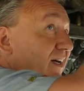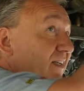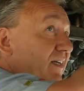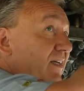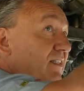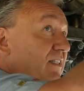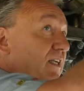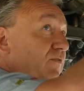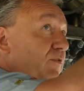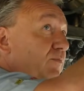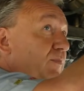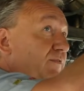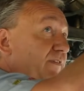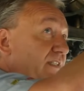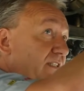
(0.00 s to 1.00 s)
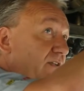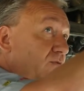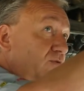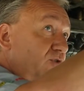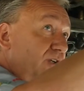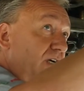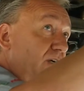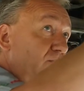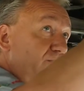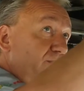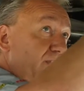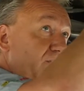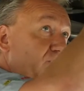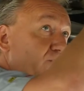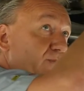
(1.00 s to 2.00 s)
If there is an even number of clutch
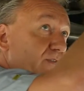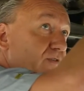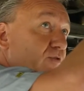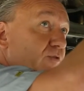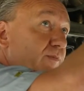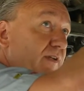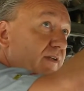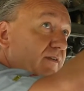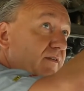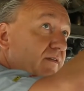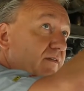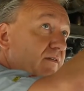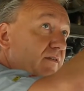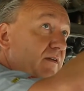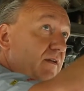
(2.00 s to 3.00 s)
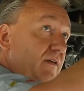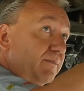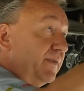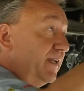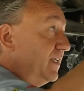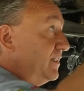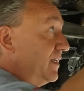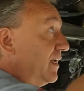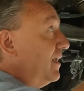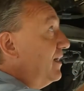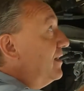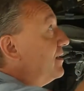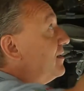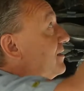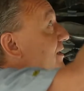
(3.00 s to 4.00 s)
plate mounting bolts, I can centralize
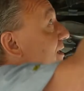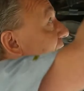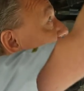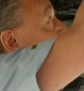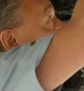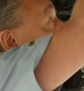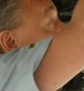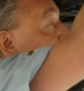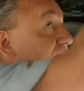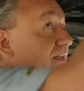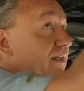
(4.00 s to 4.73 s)
the slotted arm.